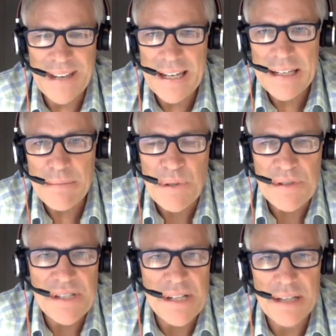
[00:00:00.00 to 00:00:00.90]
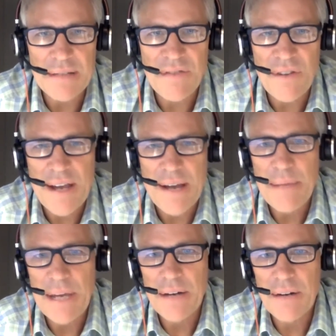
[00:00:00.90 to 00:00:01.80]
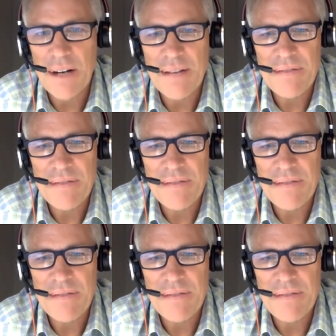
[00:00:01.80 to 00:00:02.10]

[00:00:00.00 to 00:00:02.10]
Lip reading: 8% for that matter.